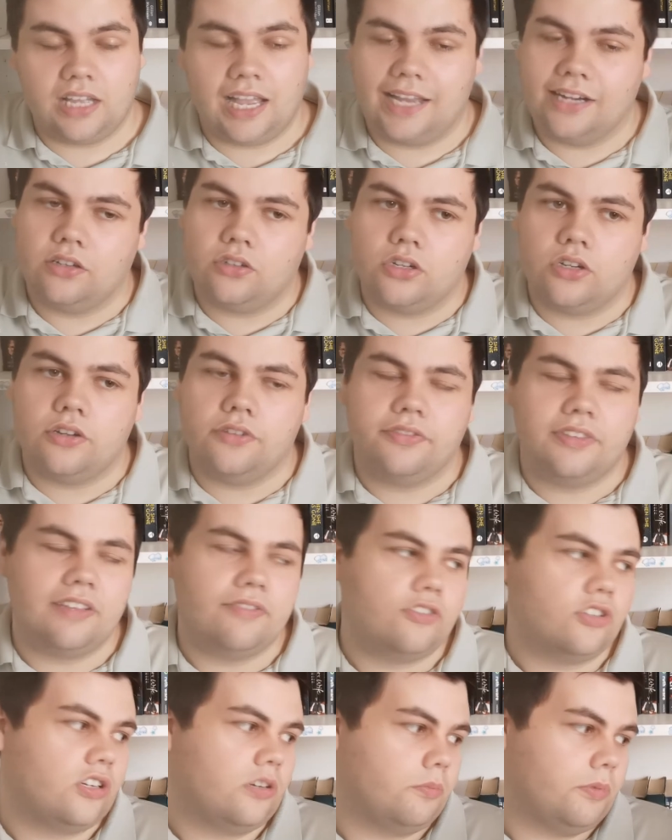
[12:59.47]
I don't know if
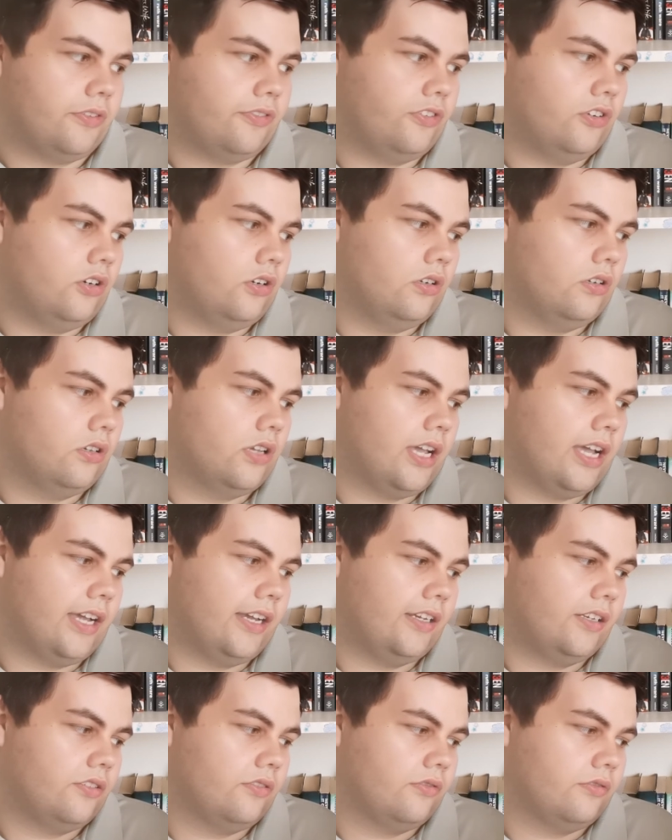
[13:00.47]
they've done it before.
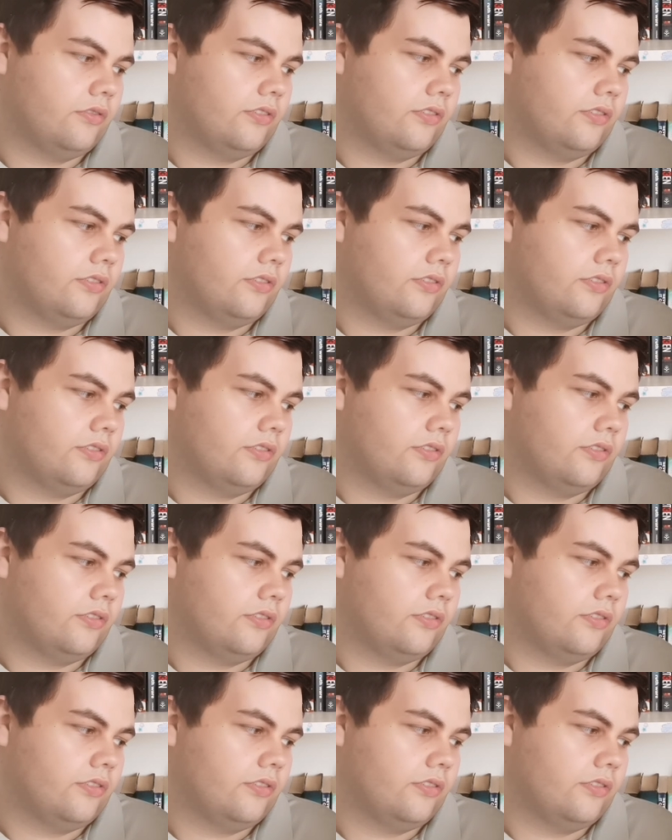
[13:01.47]
I